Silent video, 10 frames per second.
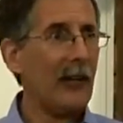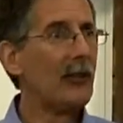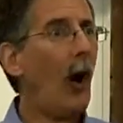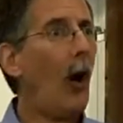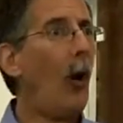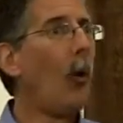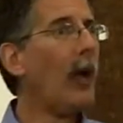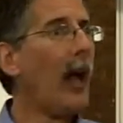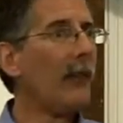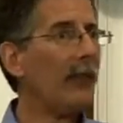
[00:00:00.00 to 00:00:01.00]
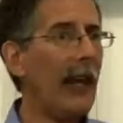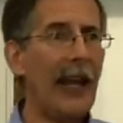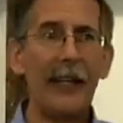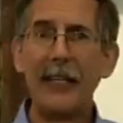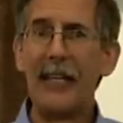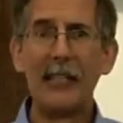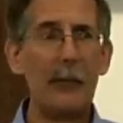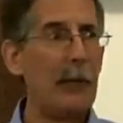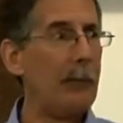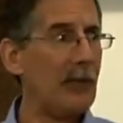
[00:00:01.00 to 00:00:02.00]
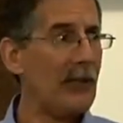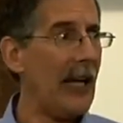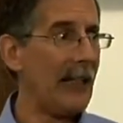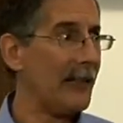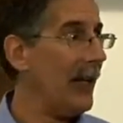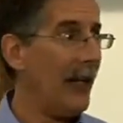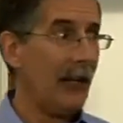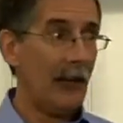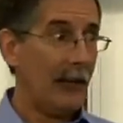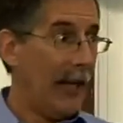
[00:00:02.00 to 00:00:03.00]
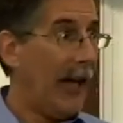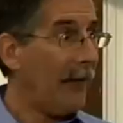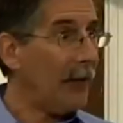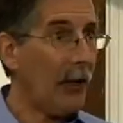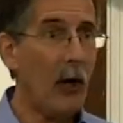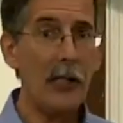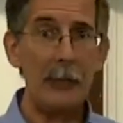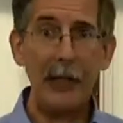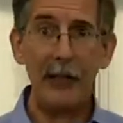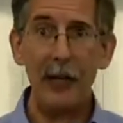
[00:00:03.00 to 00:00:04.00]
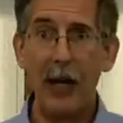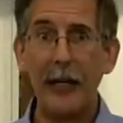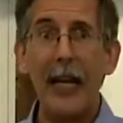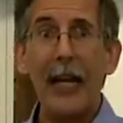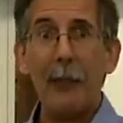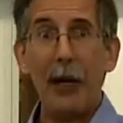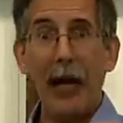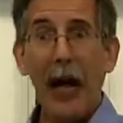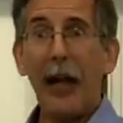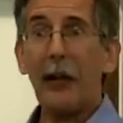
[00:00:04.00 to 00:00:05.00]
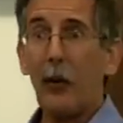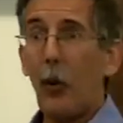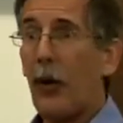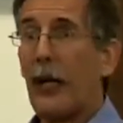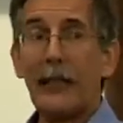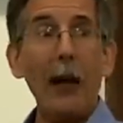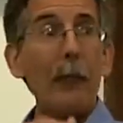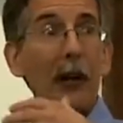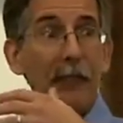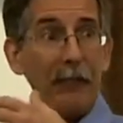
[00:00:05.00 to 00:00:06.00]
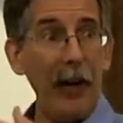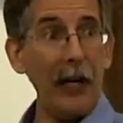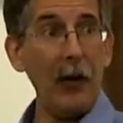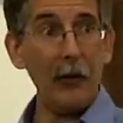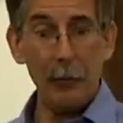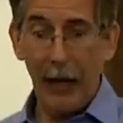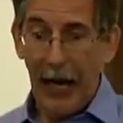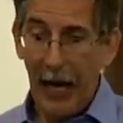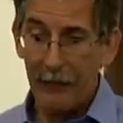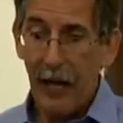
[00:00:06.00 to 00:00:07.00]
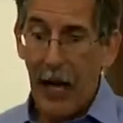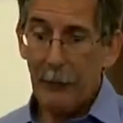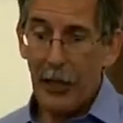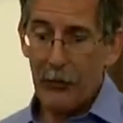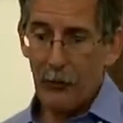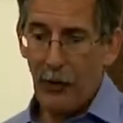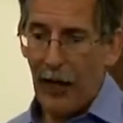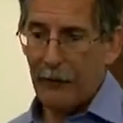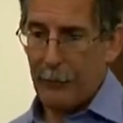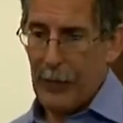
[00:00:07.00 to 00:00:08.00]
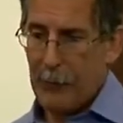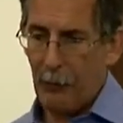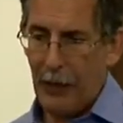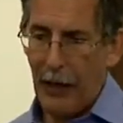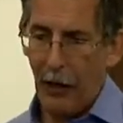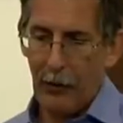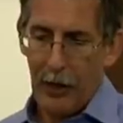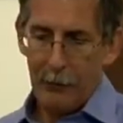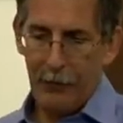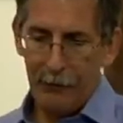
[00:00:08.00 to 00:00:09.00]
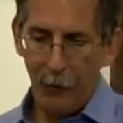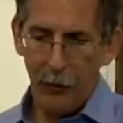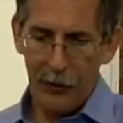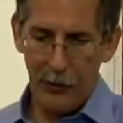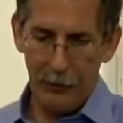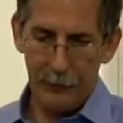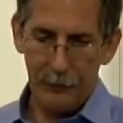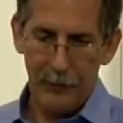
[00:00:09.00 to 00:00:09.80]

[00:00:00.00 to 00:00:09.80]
There's a whole lot of land that needs to be possessed. The heavy load has been done, but I, the Lord, I'm going to fight on your behalf. I'm going to drive the people out before you.